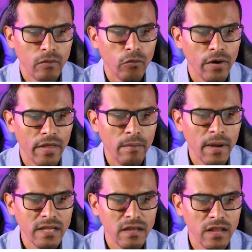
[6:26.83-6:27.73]
We're then
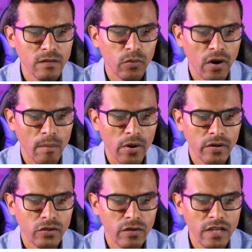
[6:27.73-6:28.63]
passing this
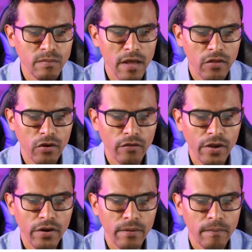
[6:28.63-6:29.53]
parameter to this method over
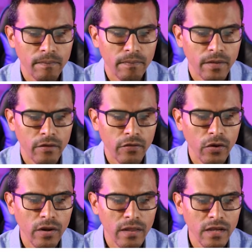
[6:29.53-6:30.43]
here. If we
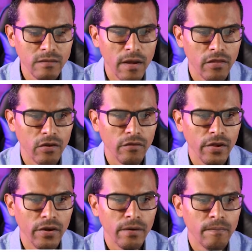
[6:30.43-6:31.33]
look at this method over
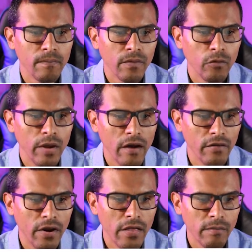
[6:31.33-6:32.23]
here, we have
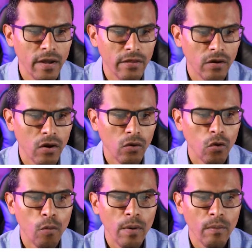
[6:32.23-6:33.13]
another method called
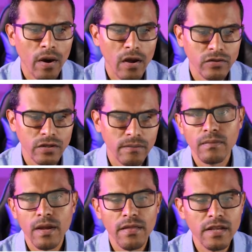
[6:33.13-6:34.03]
open browser.
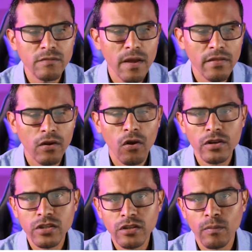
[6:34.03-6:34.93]
And this method
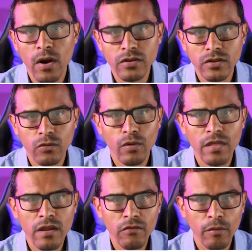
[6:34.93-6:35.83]
launches the browser with
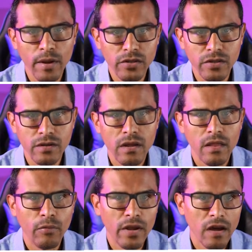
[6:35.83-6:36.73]
the information
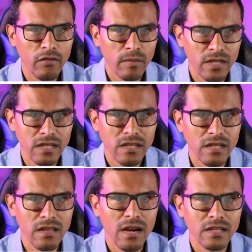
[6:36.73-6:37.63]
that we got from the
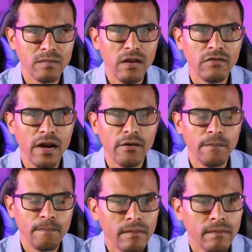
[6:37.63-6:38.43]
testng.xml file.